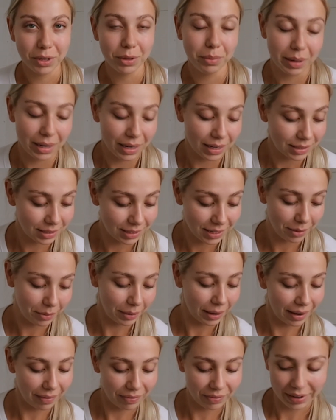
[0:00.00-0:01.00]
You'll be glad to know
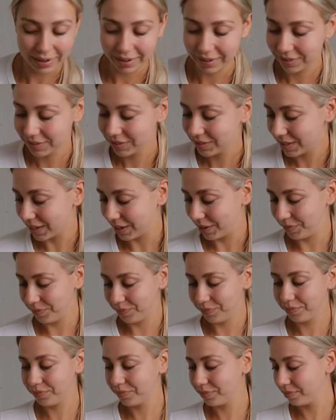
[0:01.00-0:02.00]
we're getting there. So
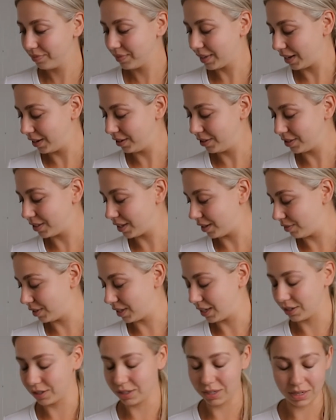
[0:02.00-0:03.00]
then I just have
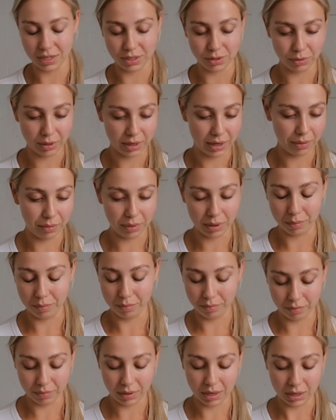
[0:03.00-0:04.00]
to actually sort out what
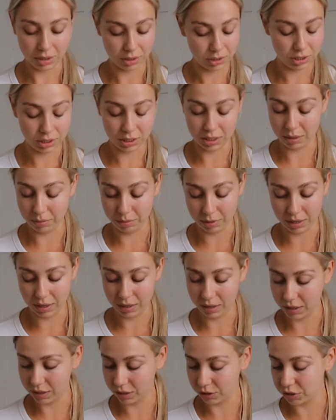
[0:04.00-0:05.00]
I'm actually
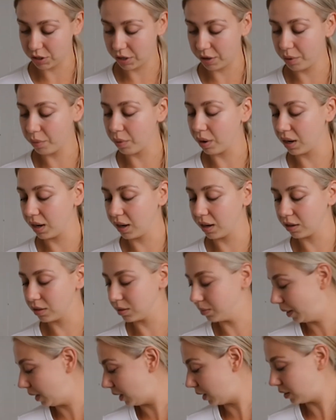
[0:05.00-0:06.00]
bringing. And I'll show you what like
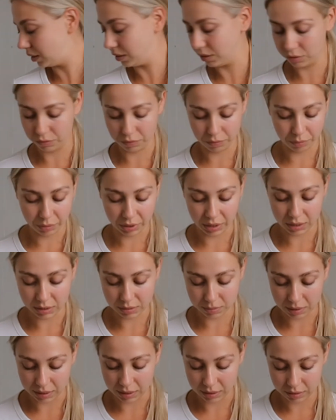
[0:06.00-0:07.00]
cosmetics i can bring
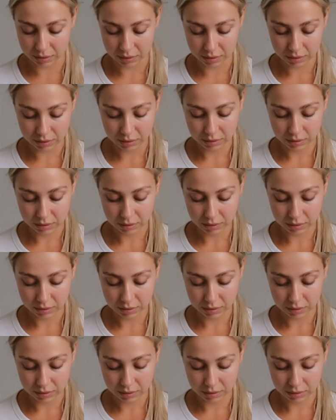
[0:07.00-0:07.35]
as well.